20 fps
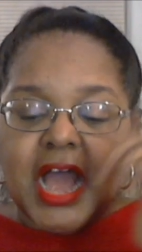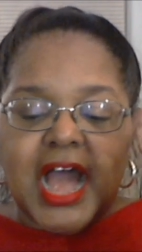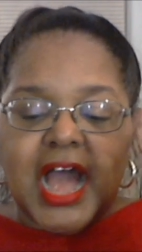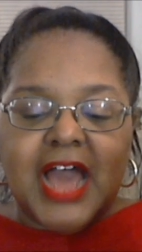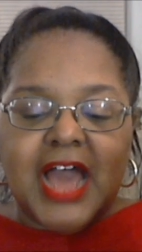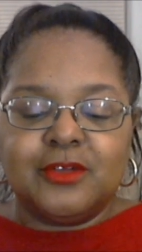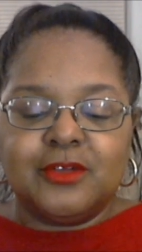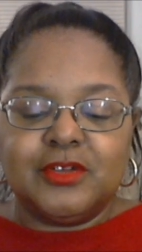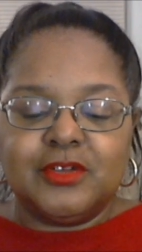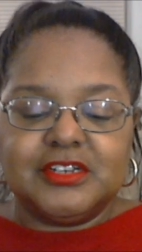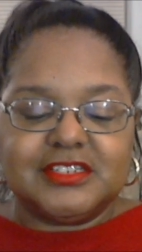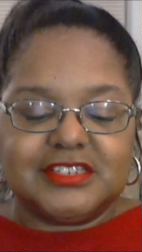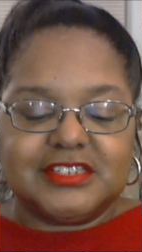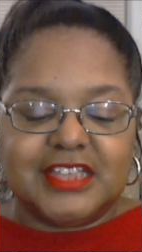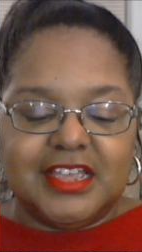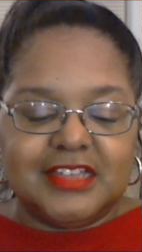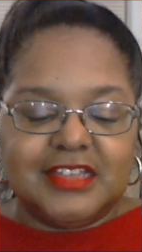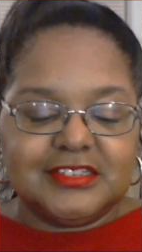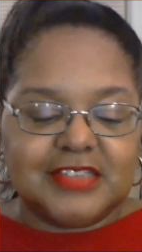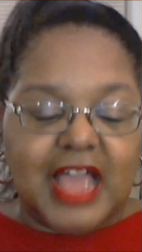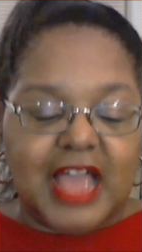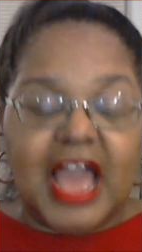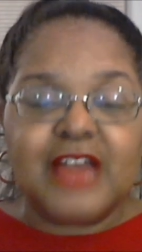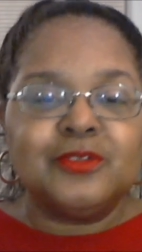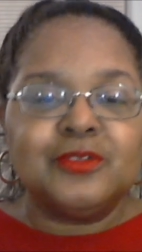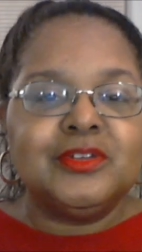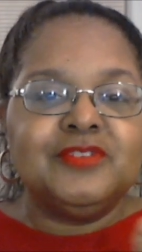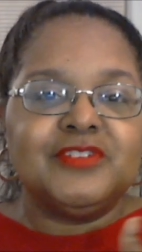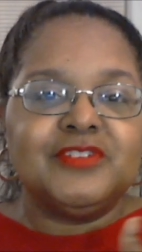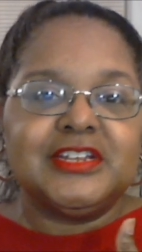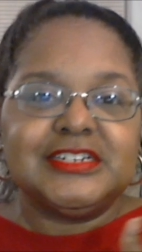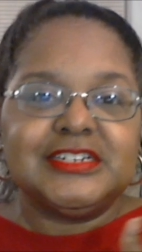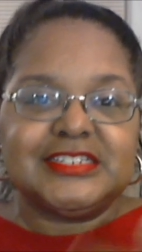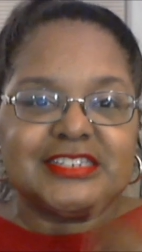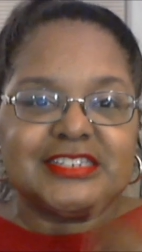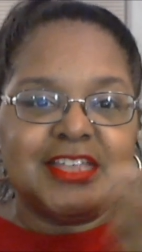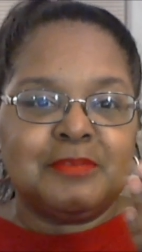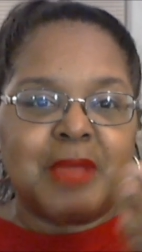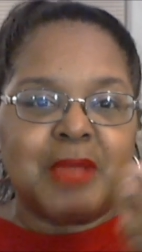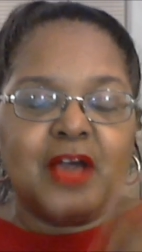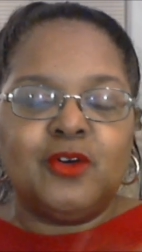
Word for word: I don't understand. I don't even understand my